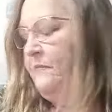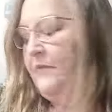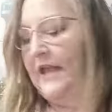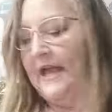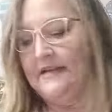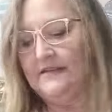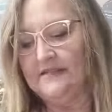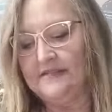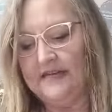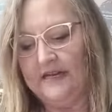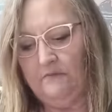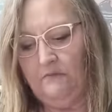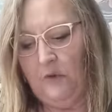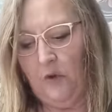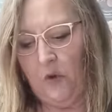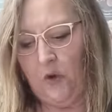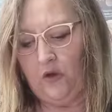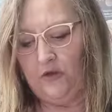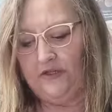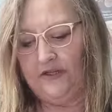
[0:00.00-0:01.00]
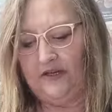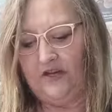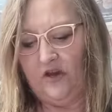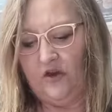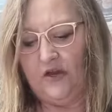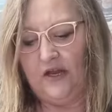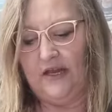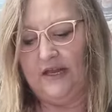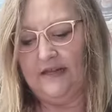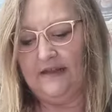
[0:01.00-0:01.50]
plastic mold, and
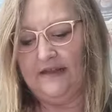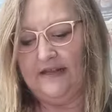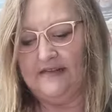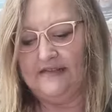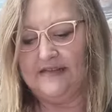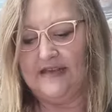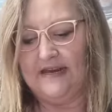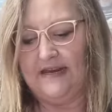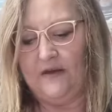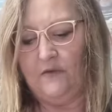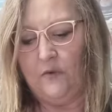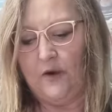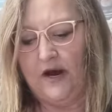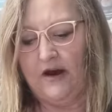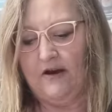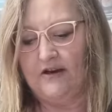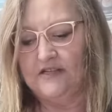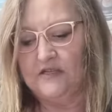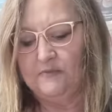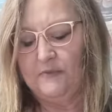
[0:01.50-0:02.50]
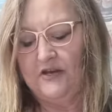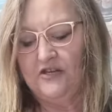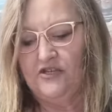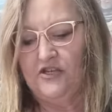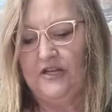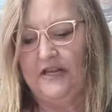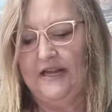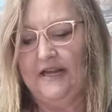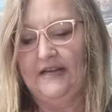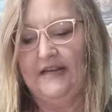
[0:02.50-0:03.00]
you can get these anywhere,
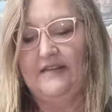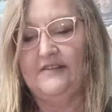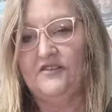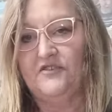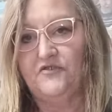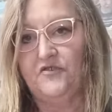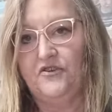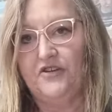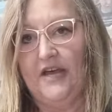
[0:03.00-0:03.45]
especially at Easter